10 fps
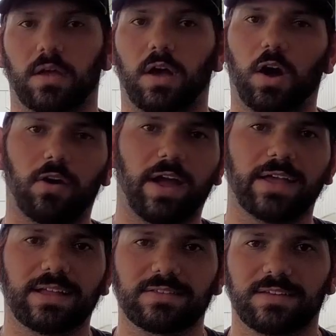
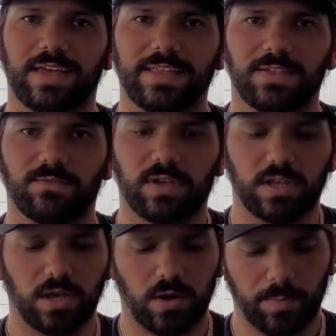Alright, that's going to end the
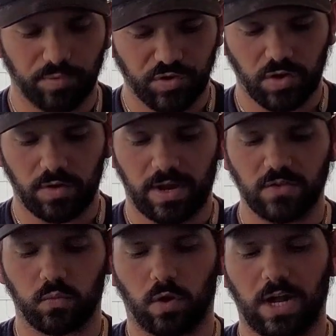video. I appreciate you
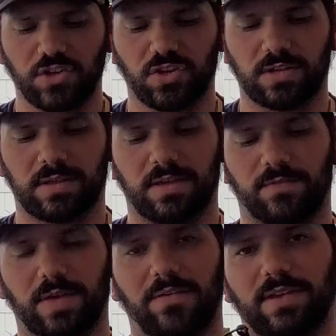guys watching.
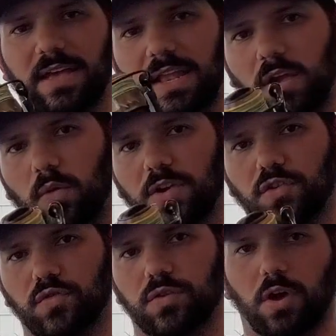If you have any
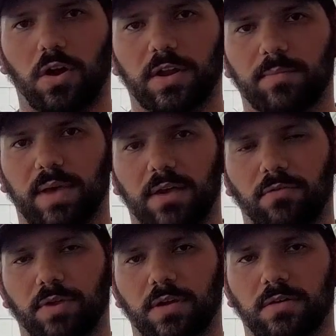questions regarding Penn
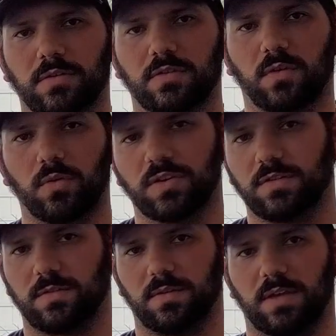reels or
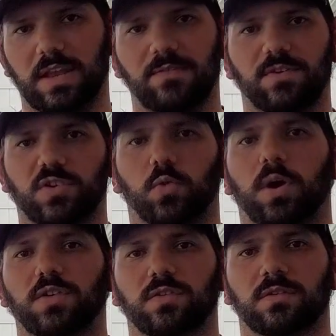just any fishing
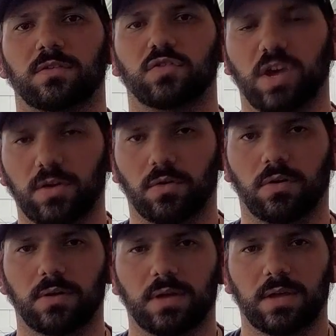questions in
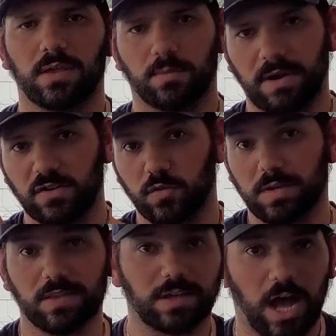general, you can message
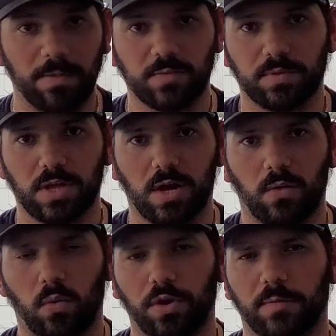me in the comments
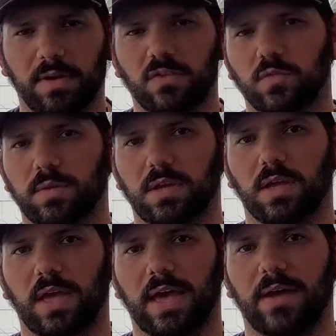below, or you can message
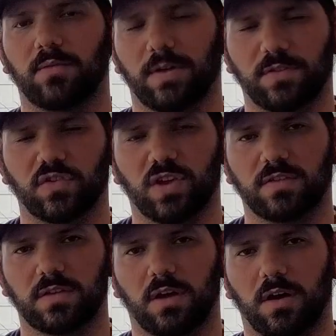me at
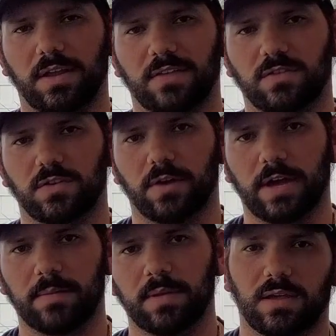RedfishJesse on
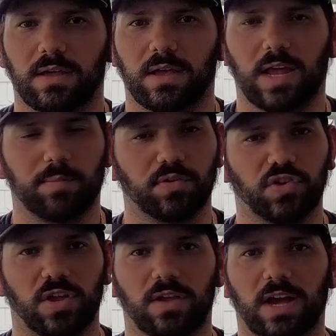Instagram. And I
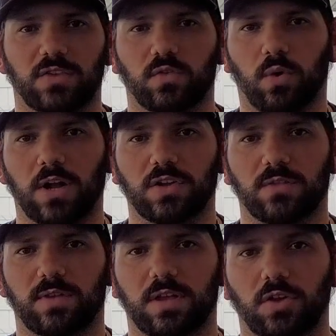appreciate you guys for watching
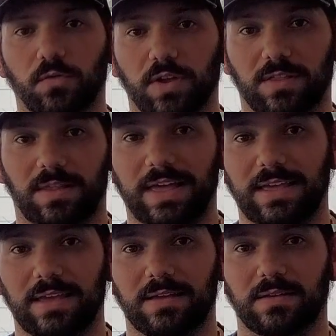the video. Don't forget to like
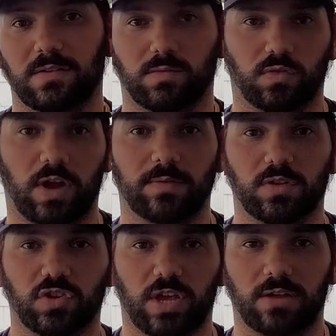it, subscribe to
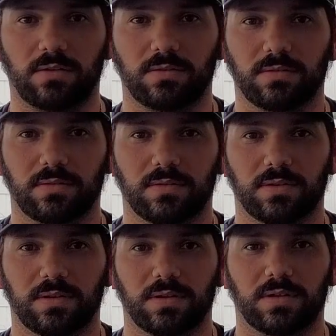the channel,
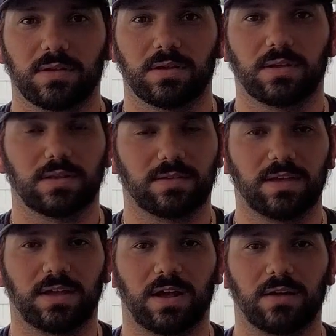and
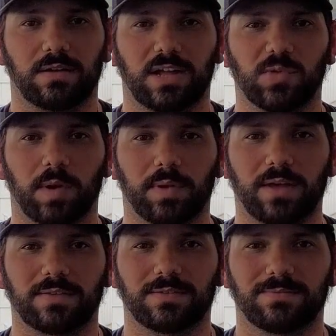take care. Catch them up,
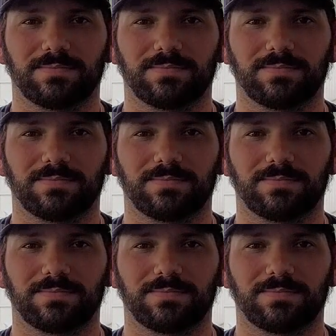guys.